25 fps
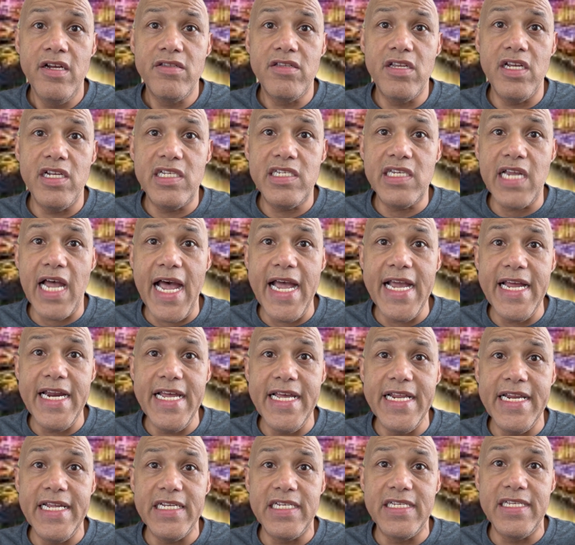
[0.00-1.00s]
The tight
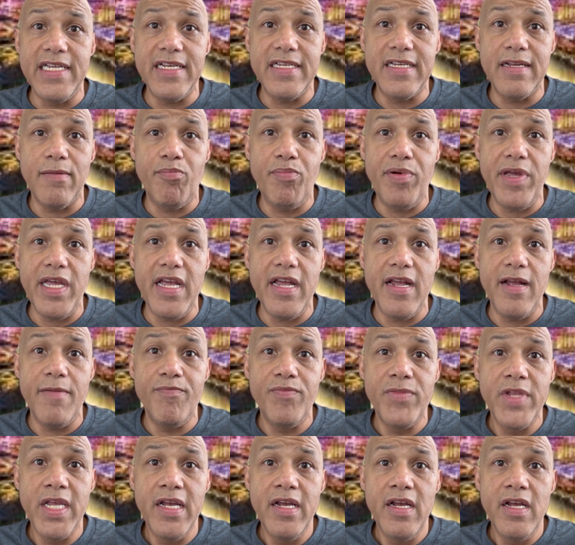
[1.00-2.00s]
end has
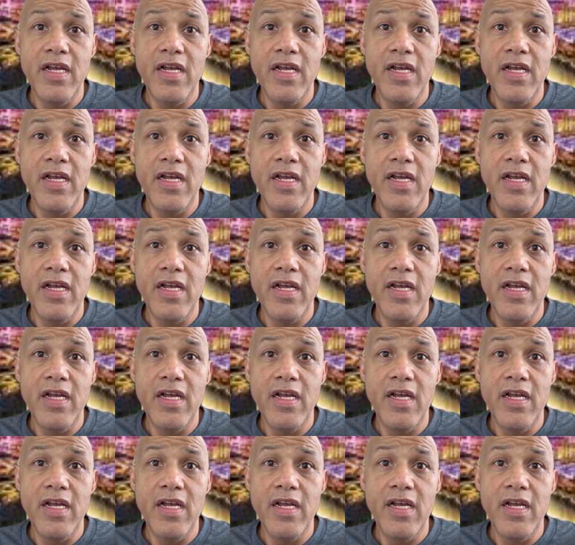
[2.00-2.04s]
disappeared.